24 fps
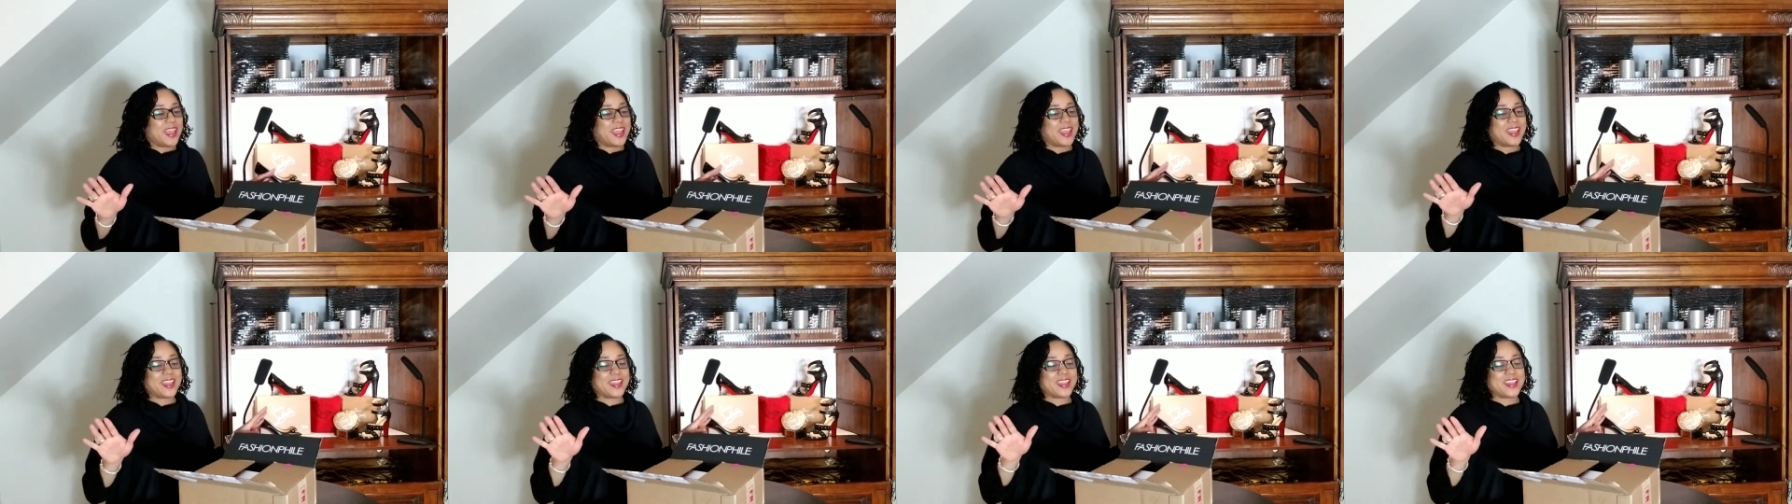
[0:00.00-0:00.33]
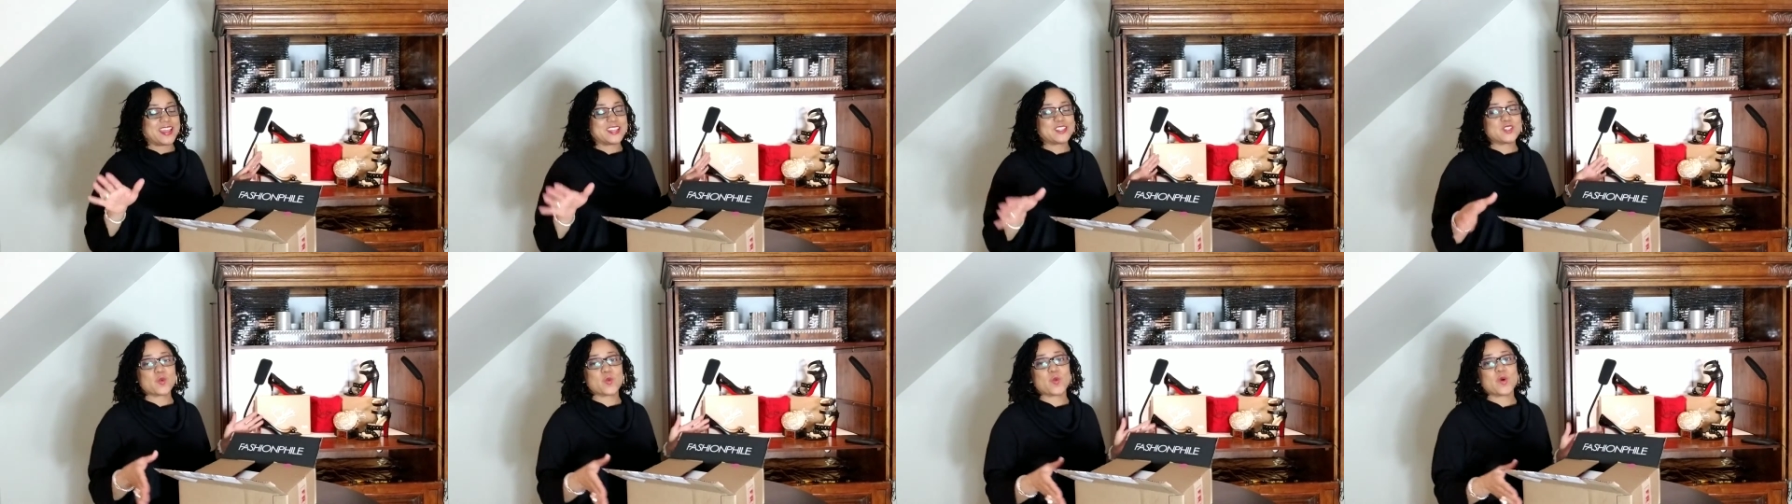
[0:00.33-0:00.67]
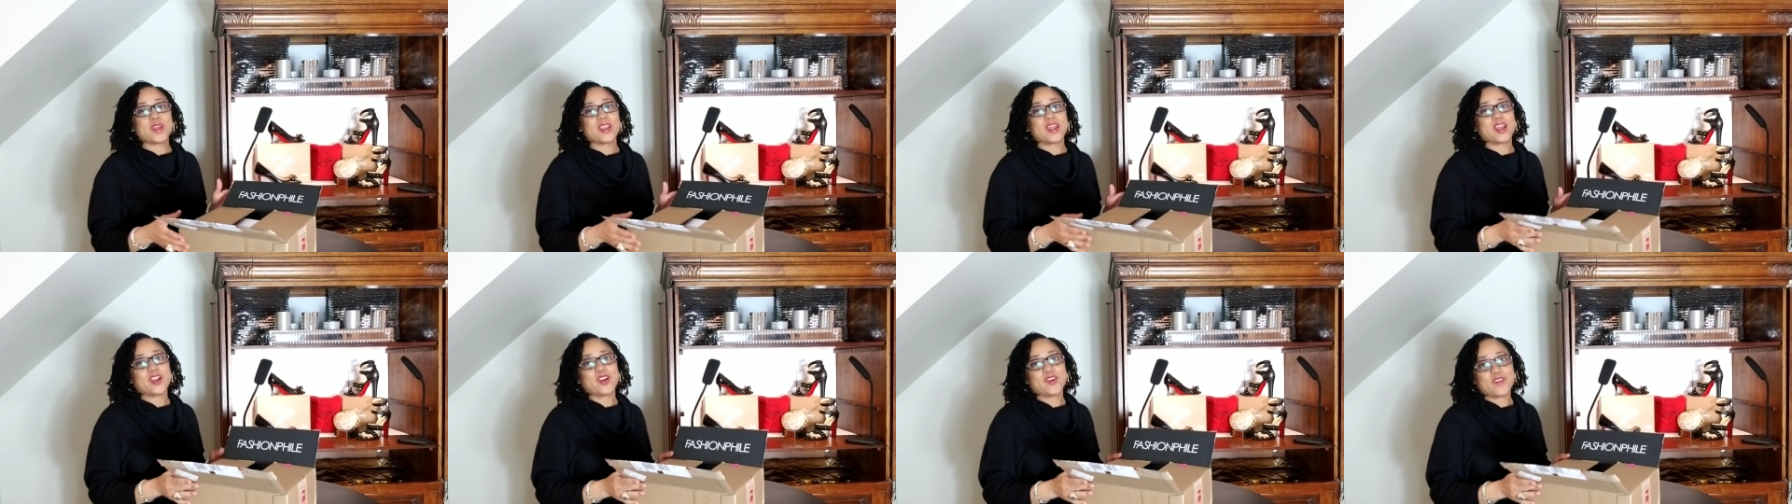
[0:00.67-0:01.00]
is
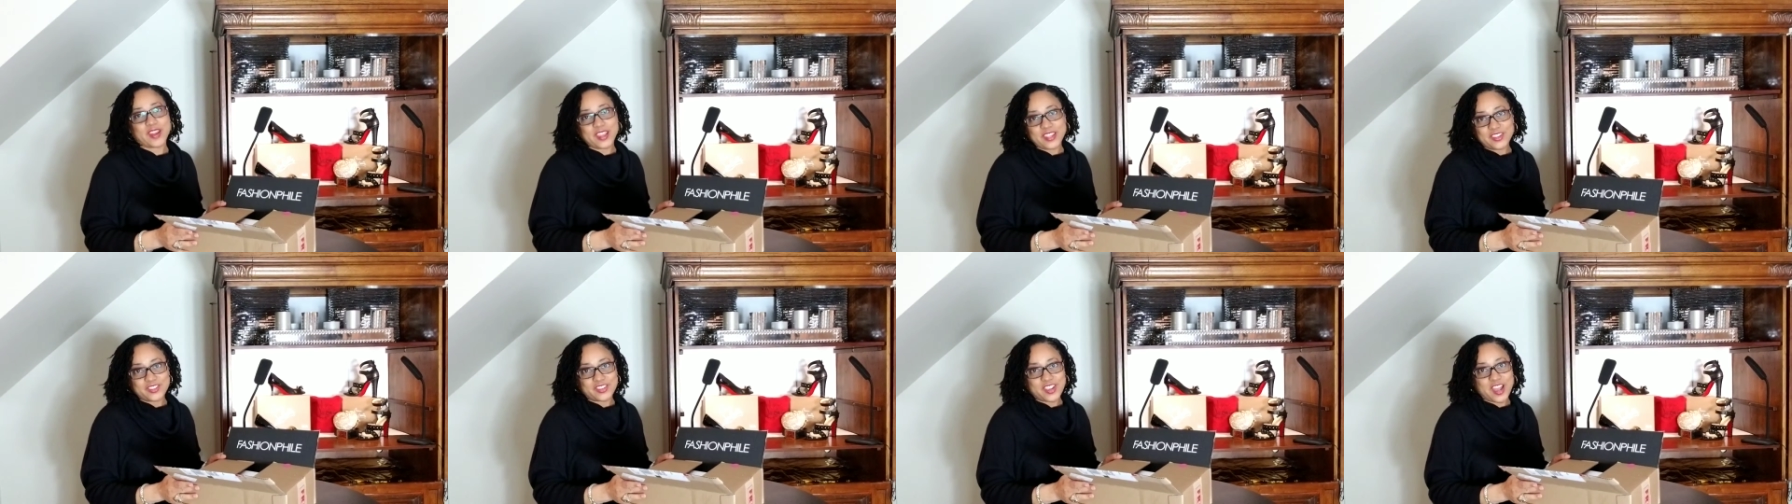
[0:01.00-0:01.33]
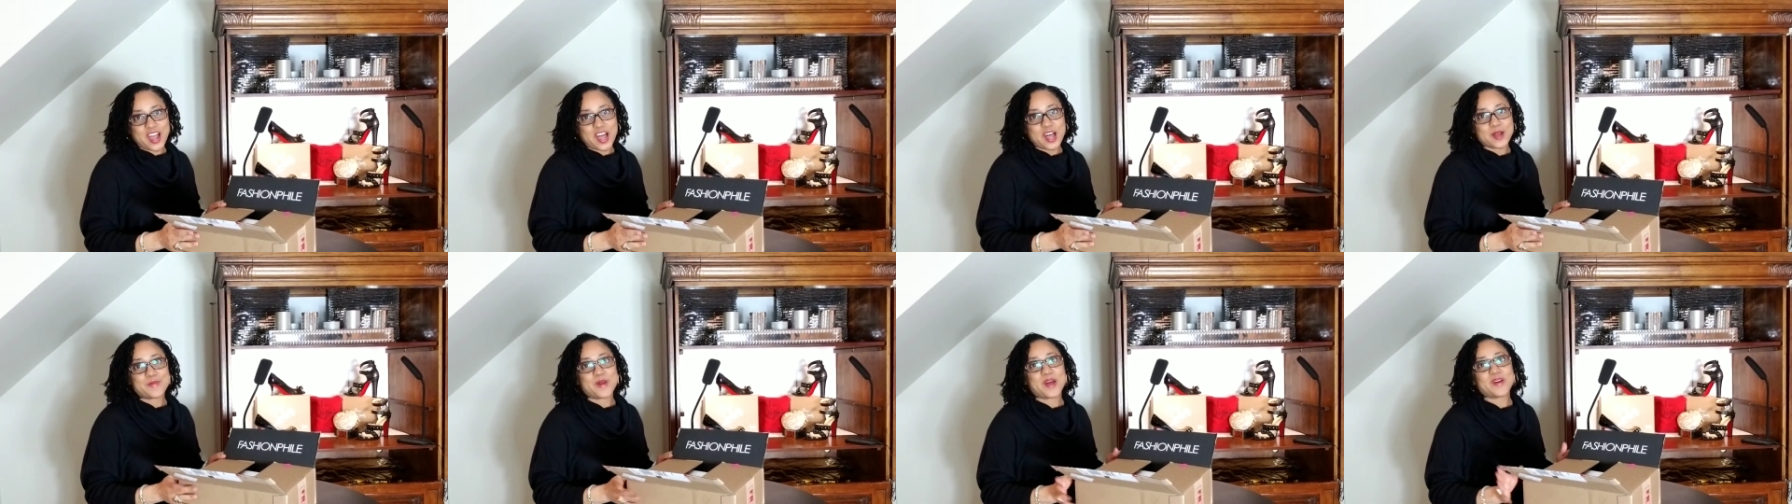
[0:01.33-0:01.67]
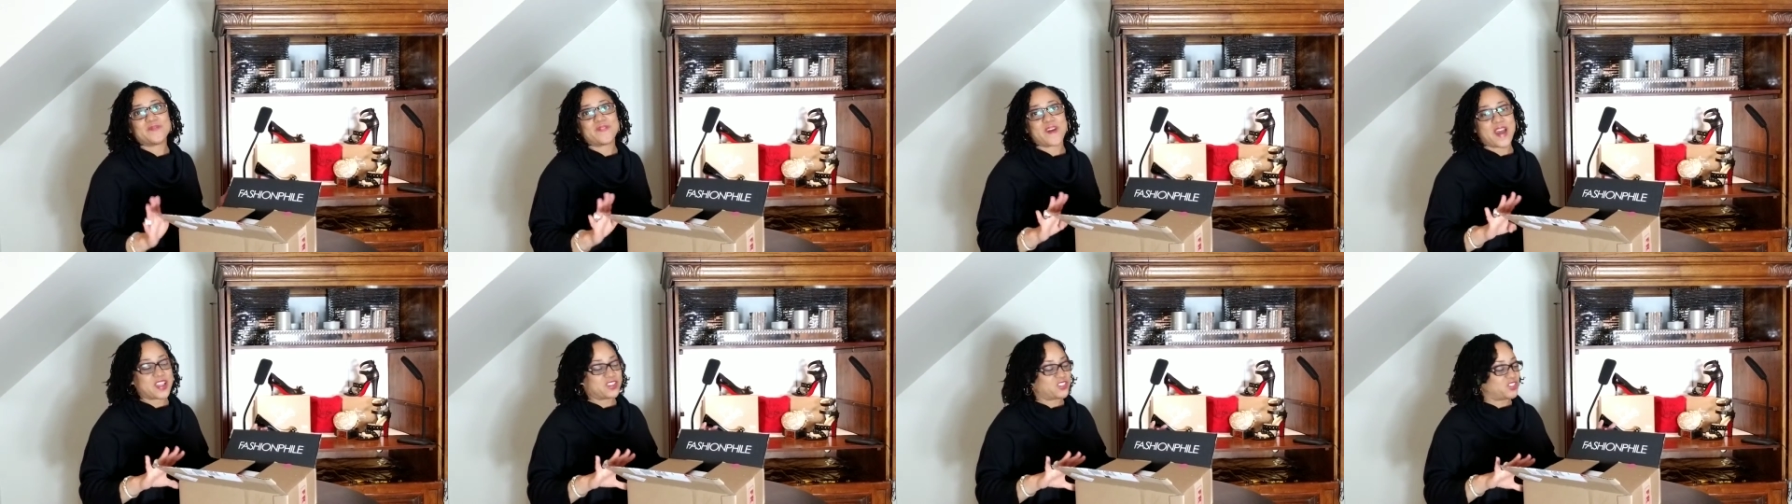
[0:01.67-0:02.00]
what a great job a
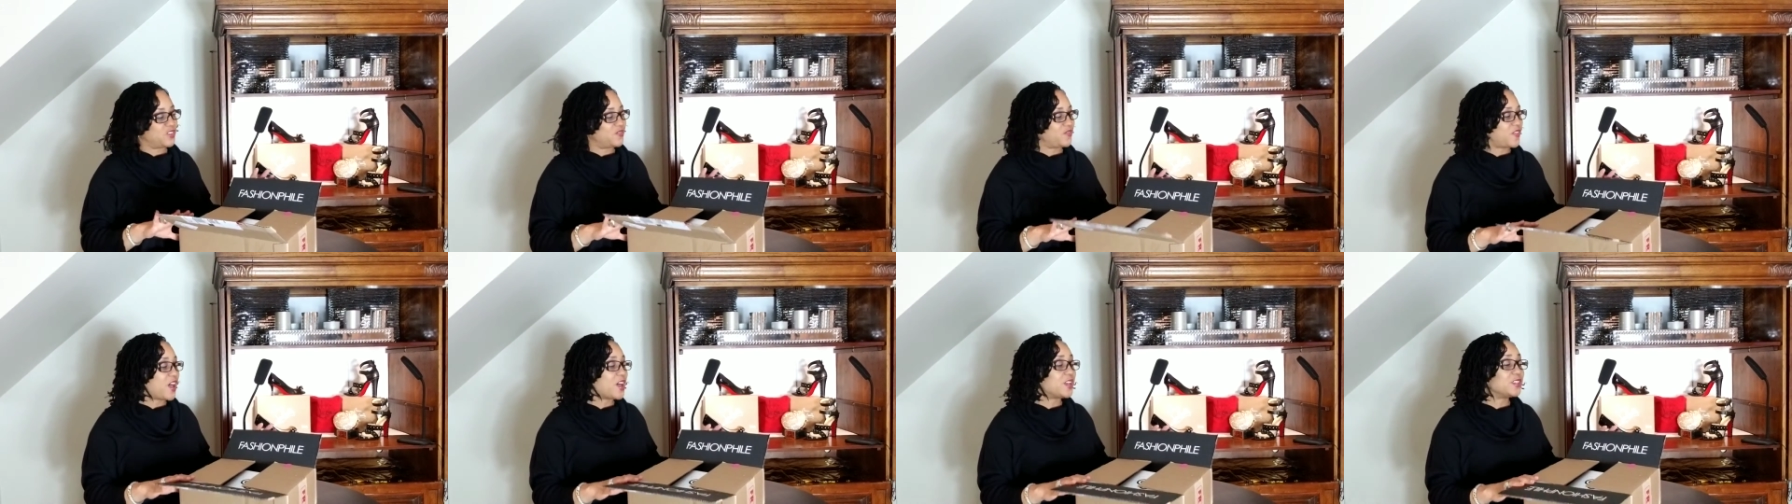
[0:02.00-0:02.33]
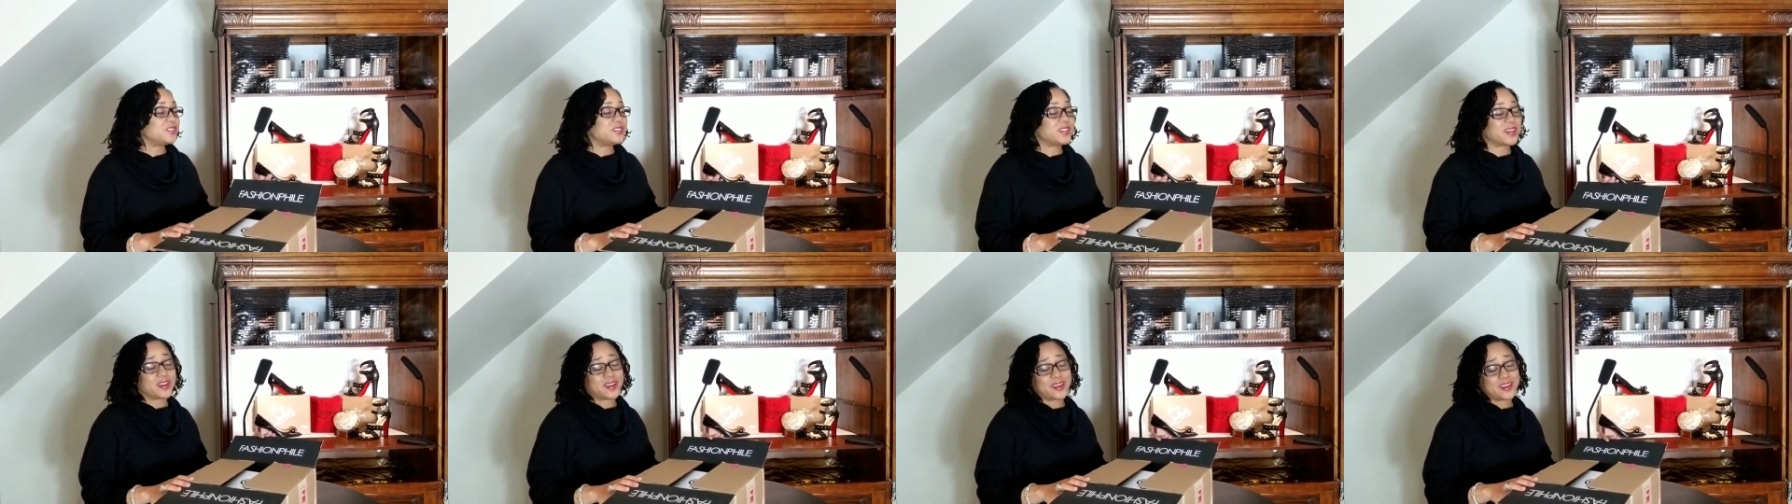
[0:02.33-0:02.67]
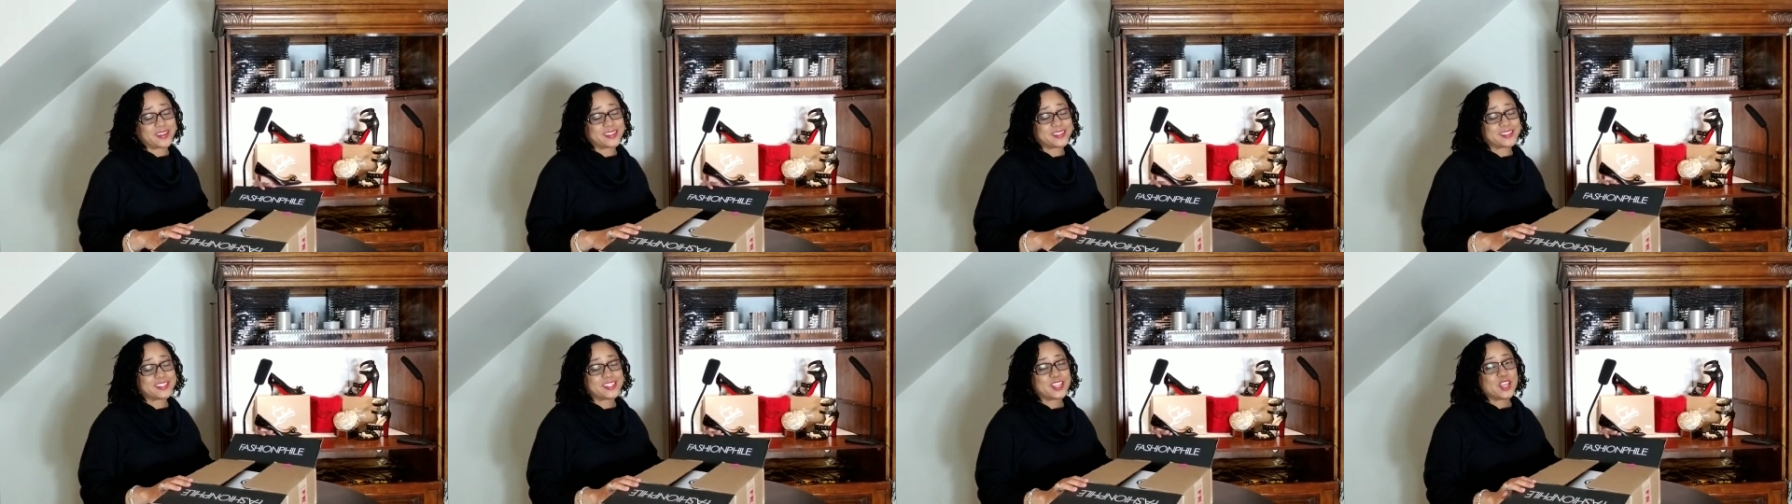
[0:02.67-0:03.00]
Fashionphile
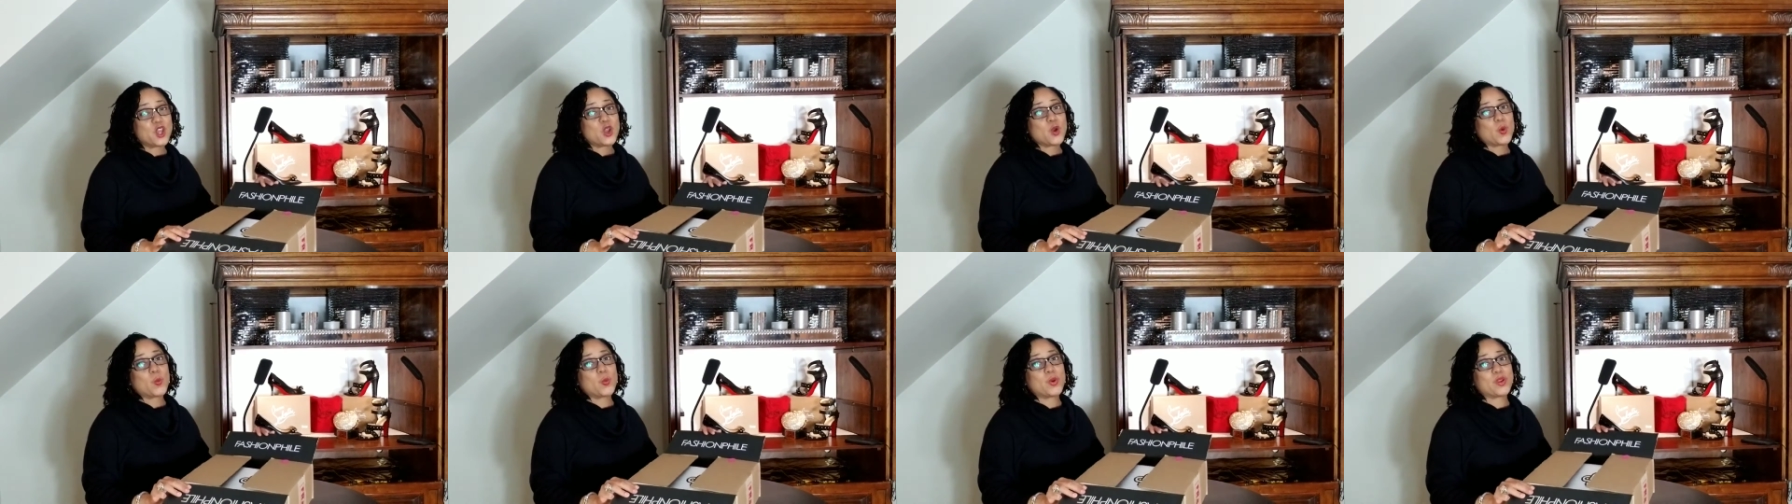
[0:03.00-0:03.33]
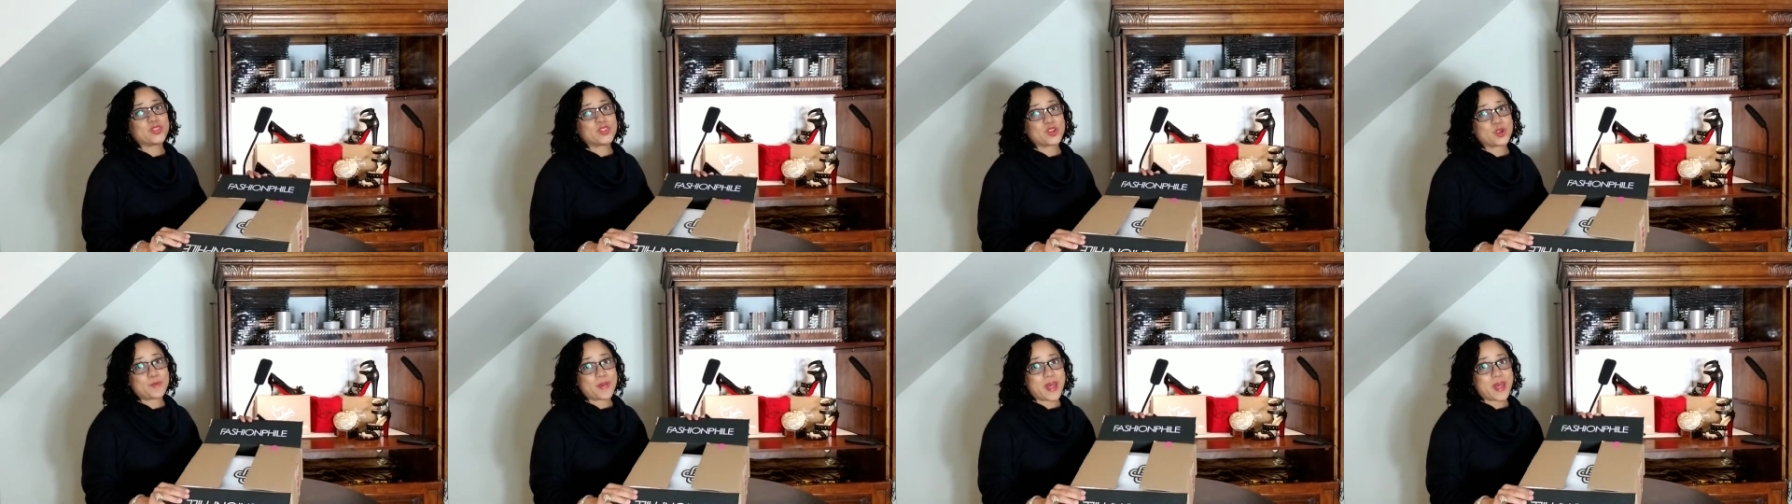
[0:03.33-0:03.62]
does with their